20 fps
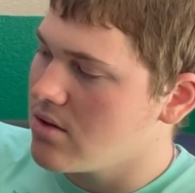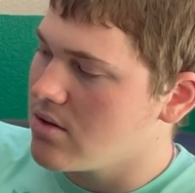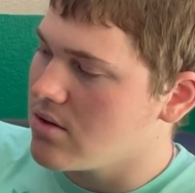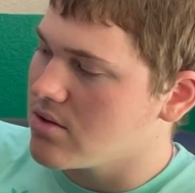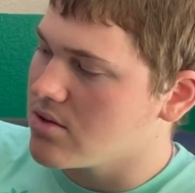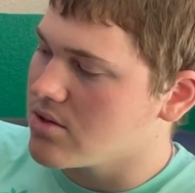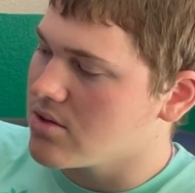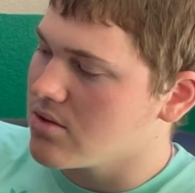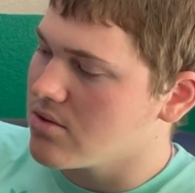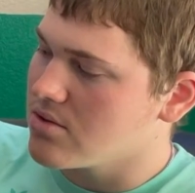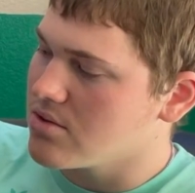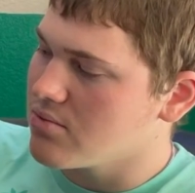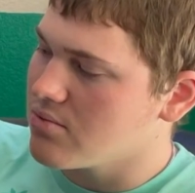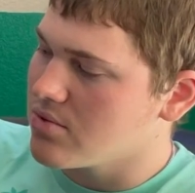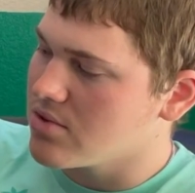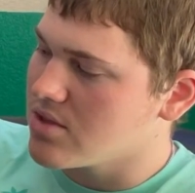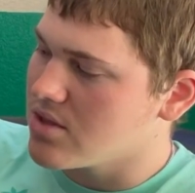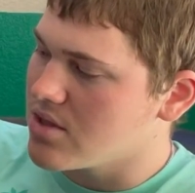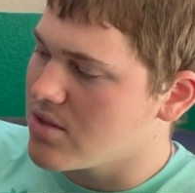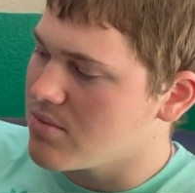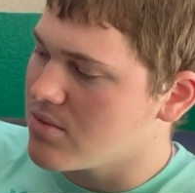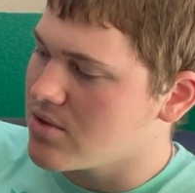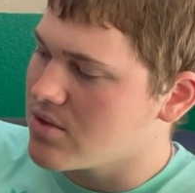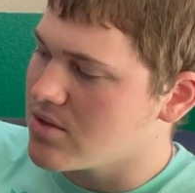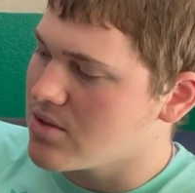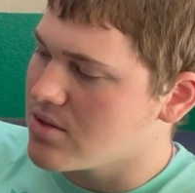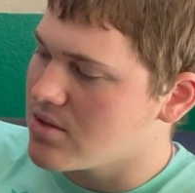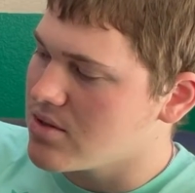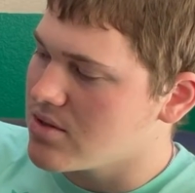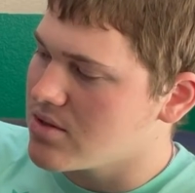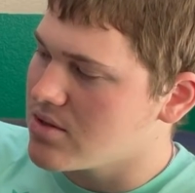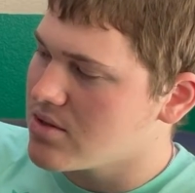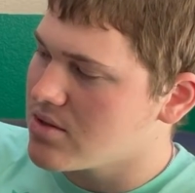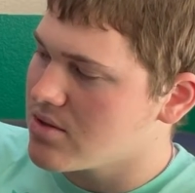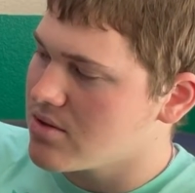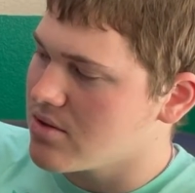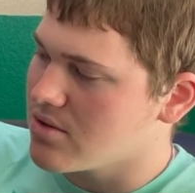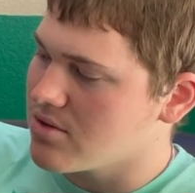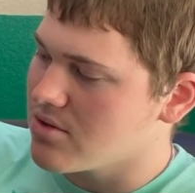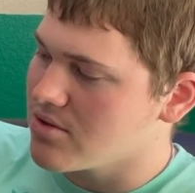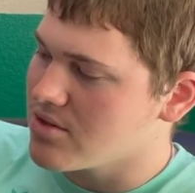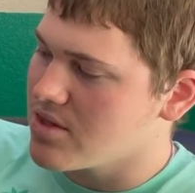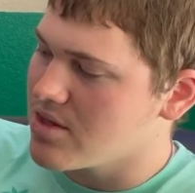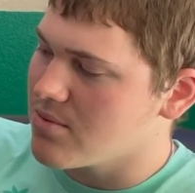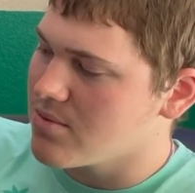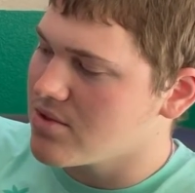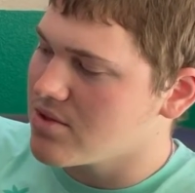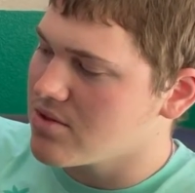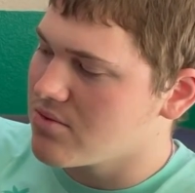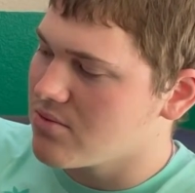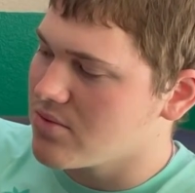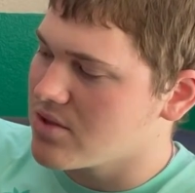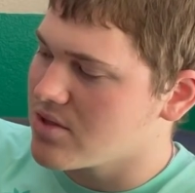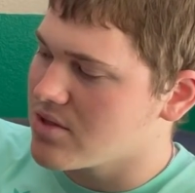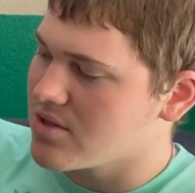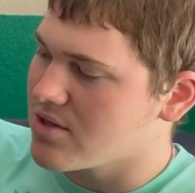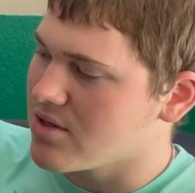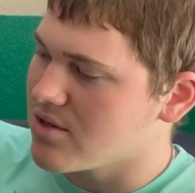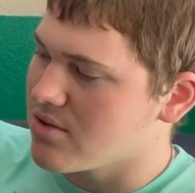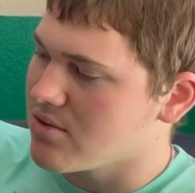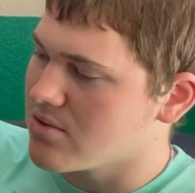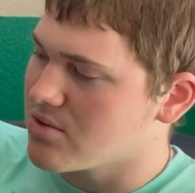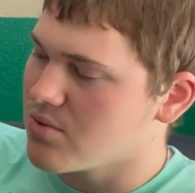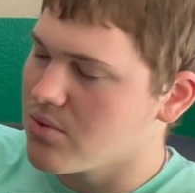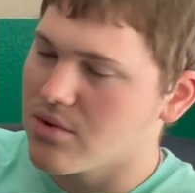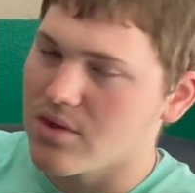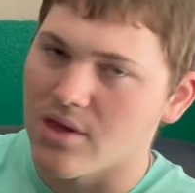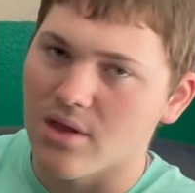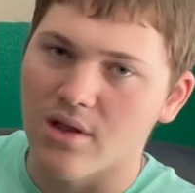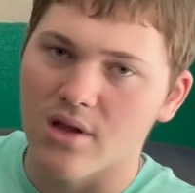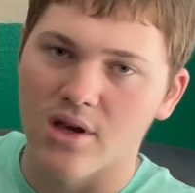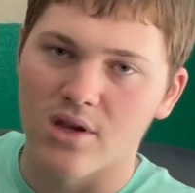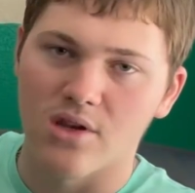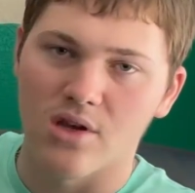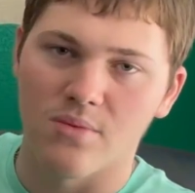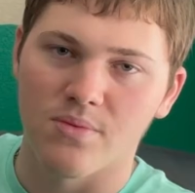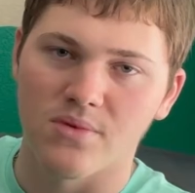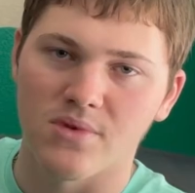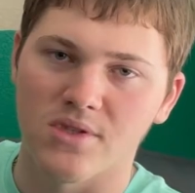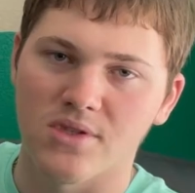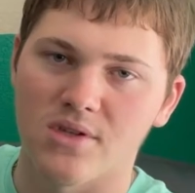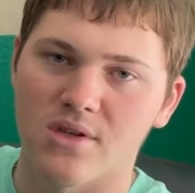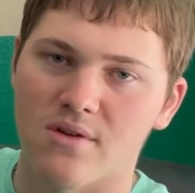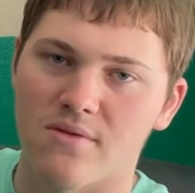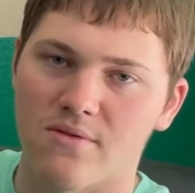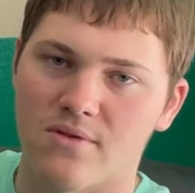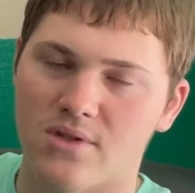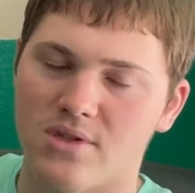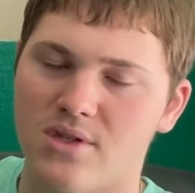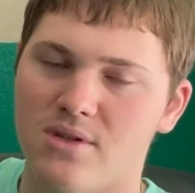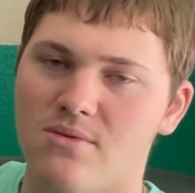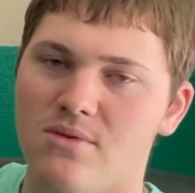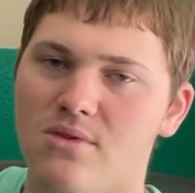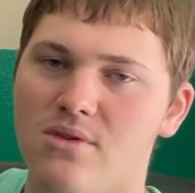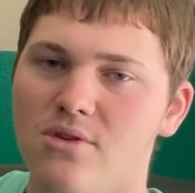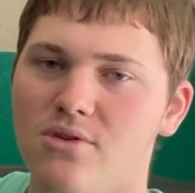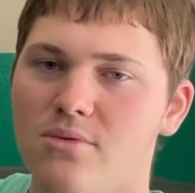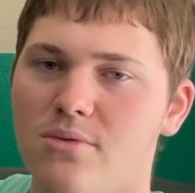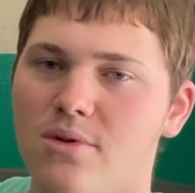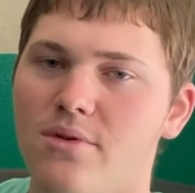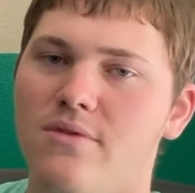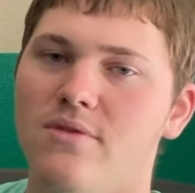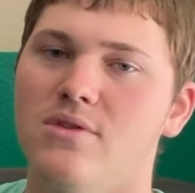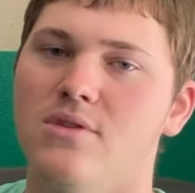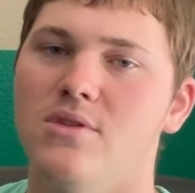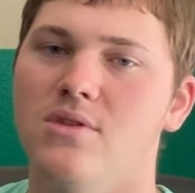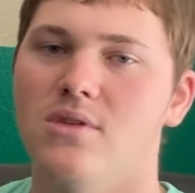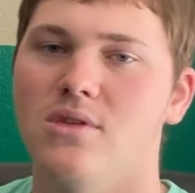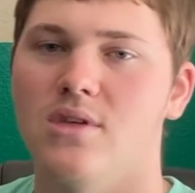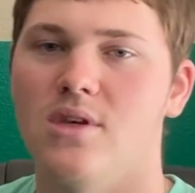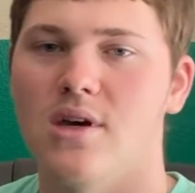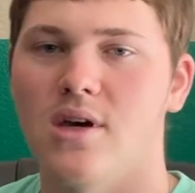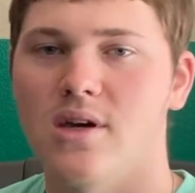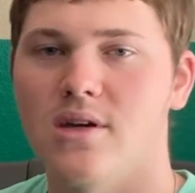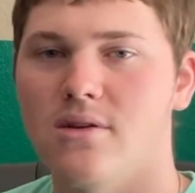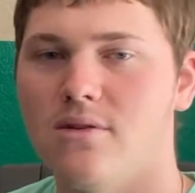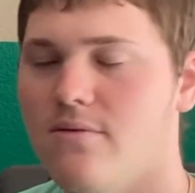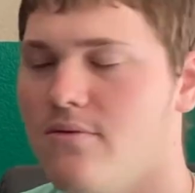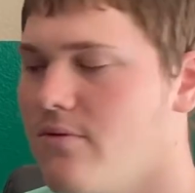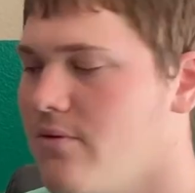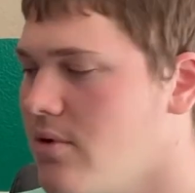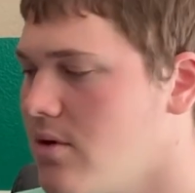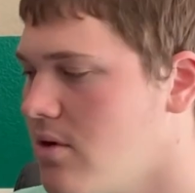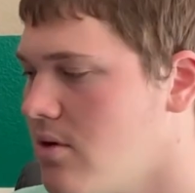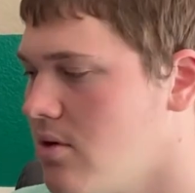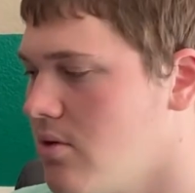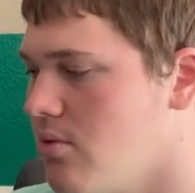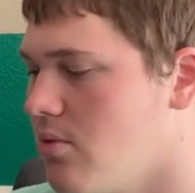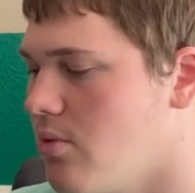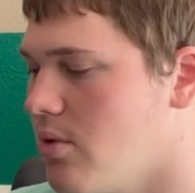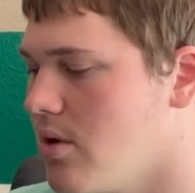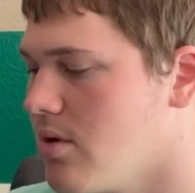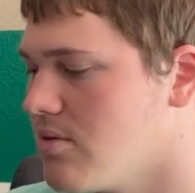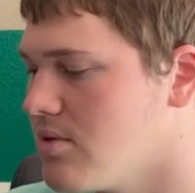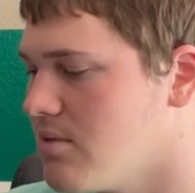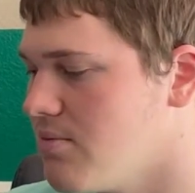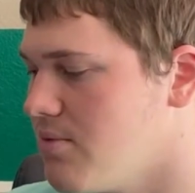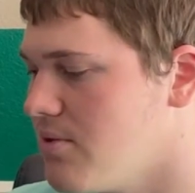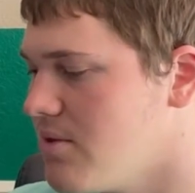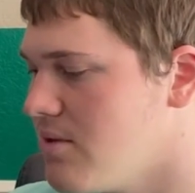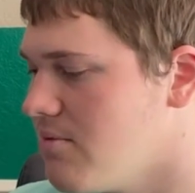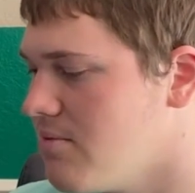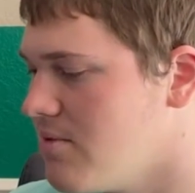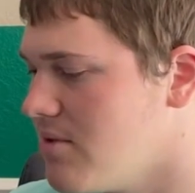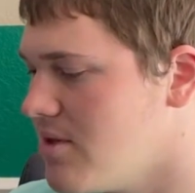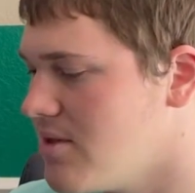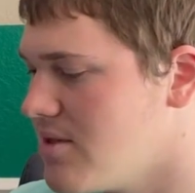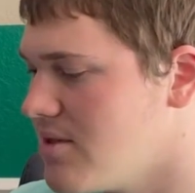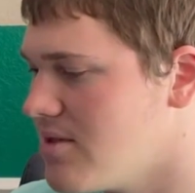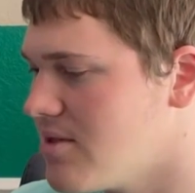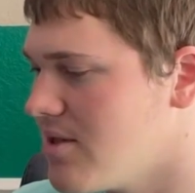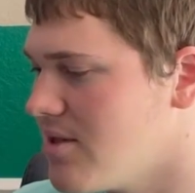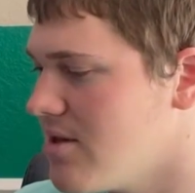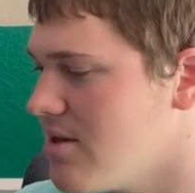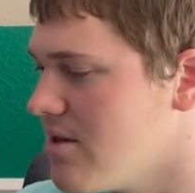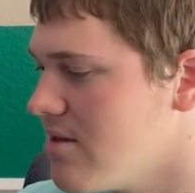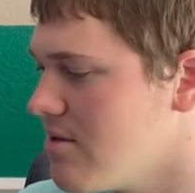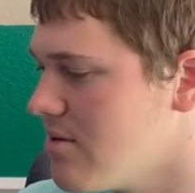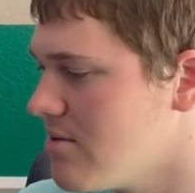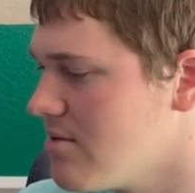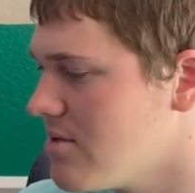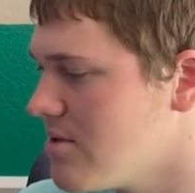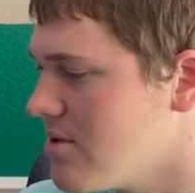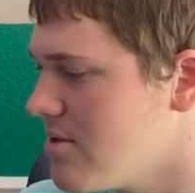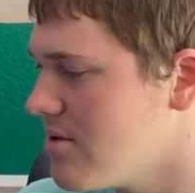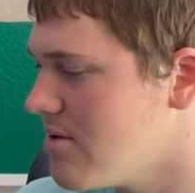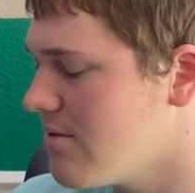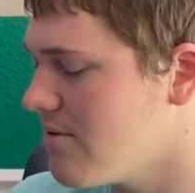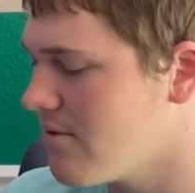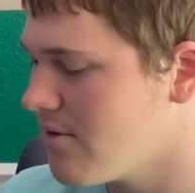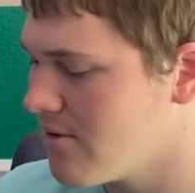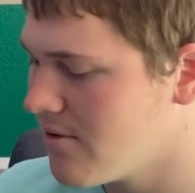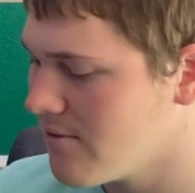it shows the images and which stickers where they line up and stuff, and just gives you a little bit of a guide of where to put the pieces together and stuff.